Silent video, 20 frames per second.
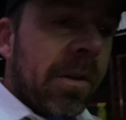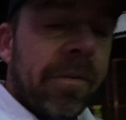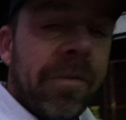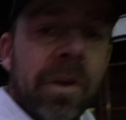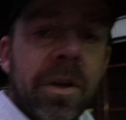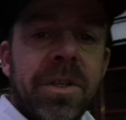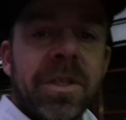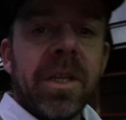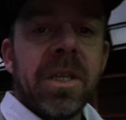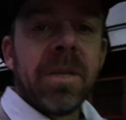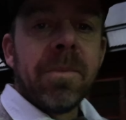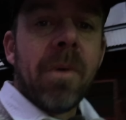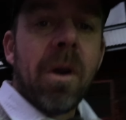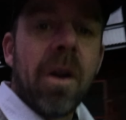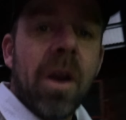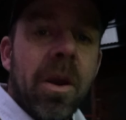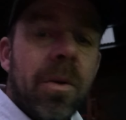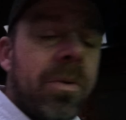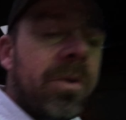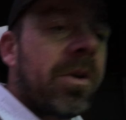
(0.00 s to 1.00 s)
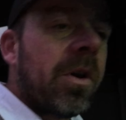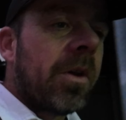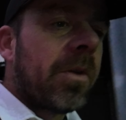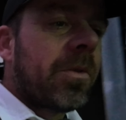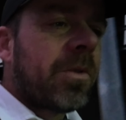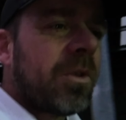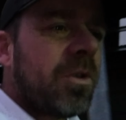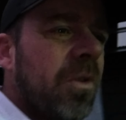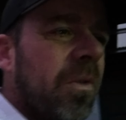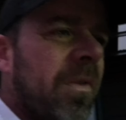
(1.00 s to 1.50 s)
First thing tomorrow, we've got
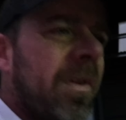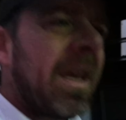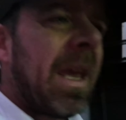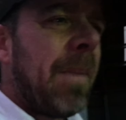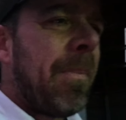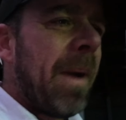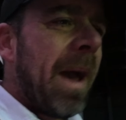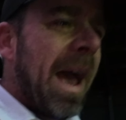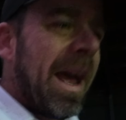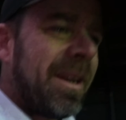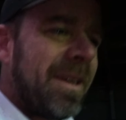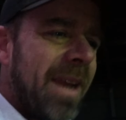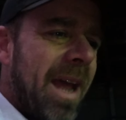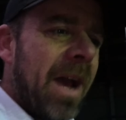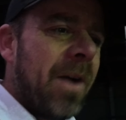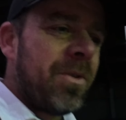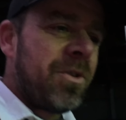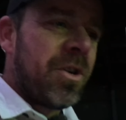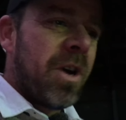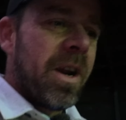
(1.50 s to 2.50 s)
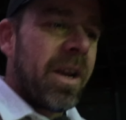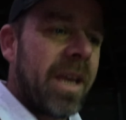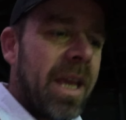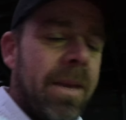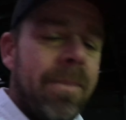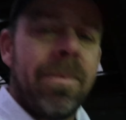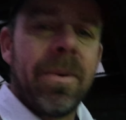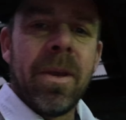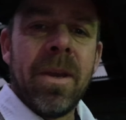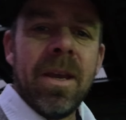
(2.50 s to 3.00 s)
to sort of keep ahead now, try and
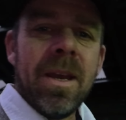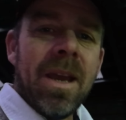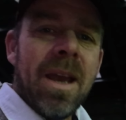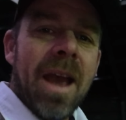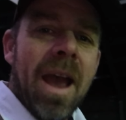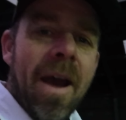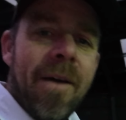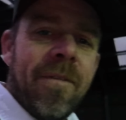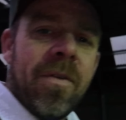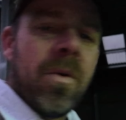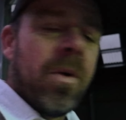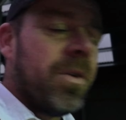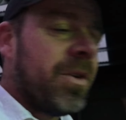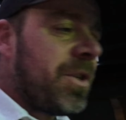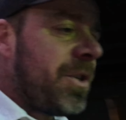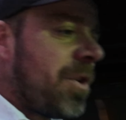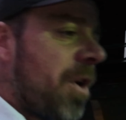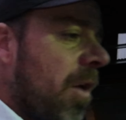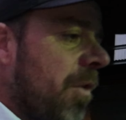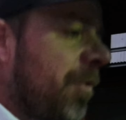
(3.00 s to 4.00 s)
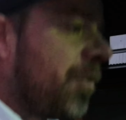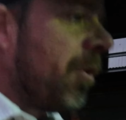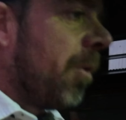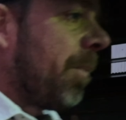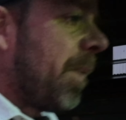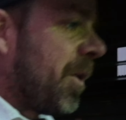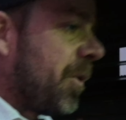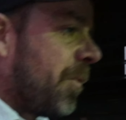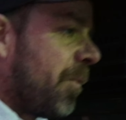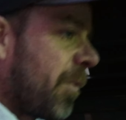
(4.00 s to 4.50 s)
keep everyone stocked up
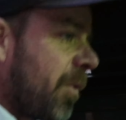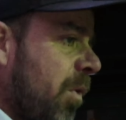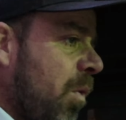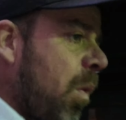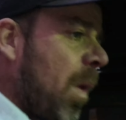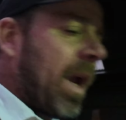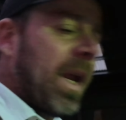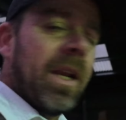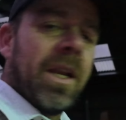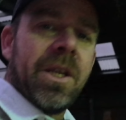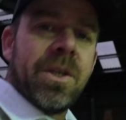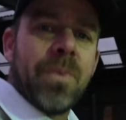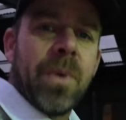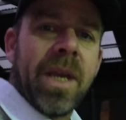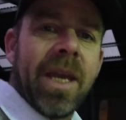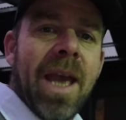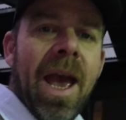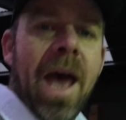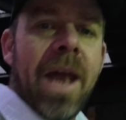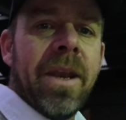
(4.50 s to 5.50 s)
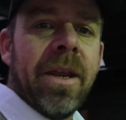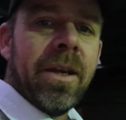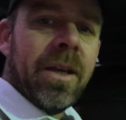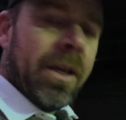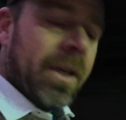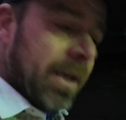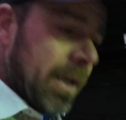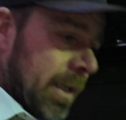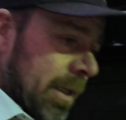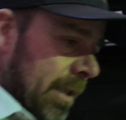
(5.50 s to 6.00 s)
as quickly as we can
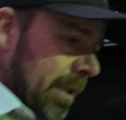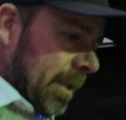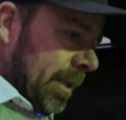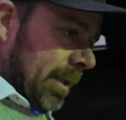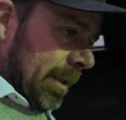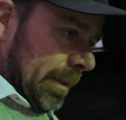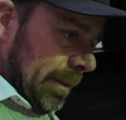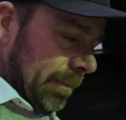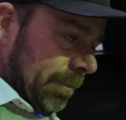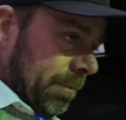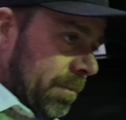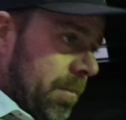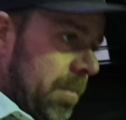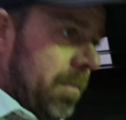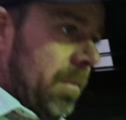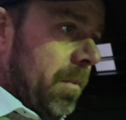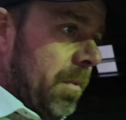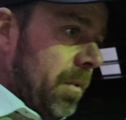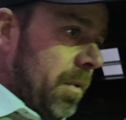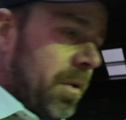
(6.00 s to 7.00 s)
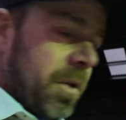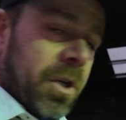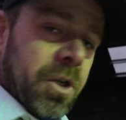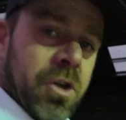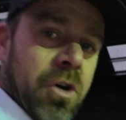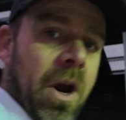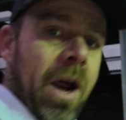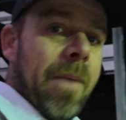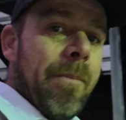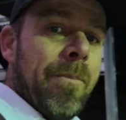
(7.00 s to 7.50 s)
to
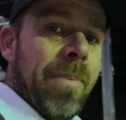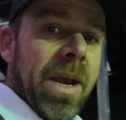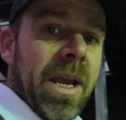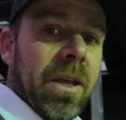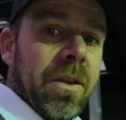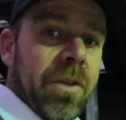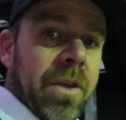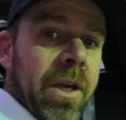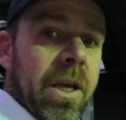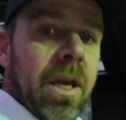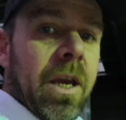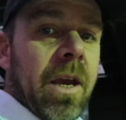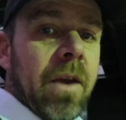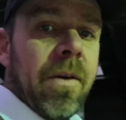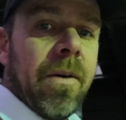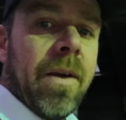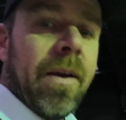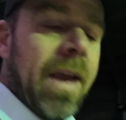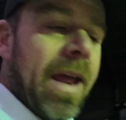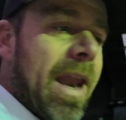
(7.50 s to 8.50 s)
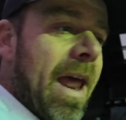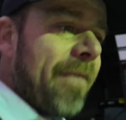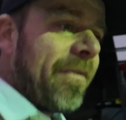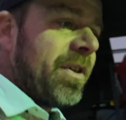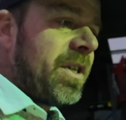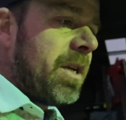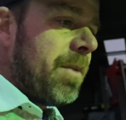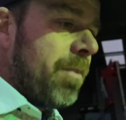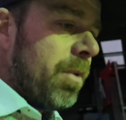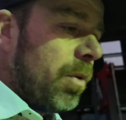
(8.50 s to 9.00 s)
try and beat the
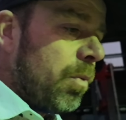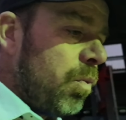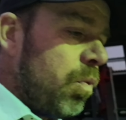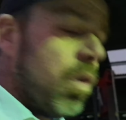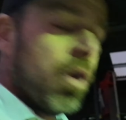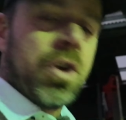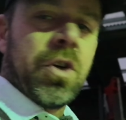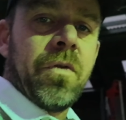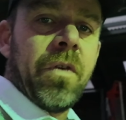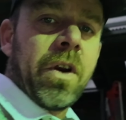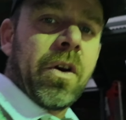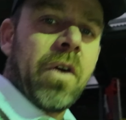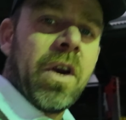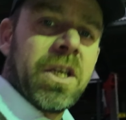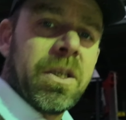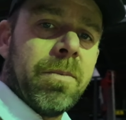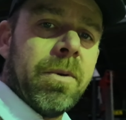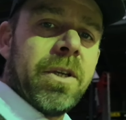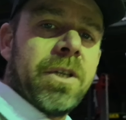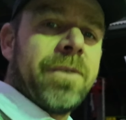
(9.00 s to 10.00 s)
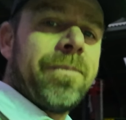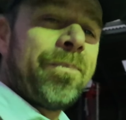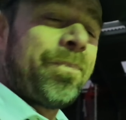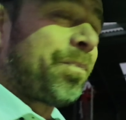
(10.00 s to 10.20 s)
inevitable rush for Christmas.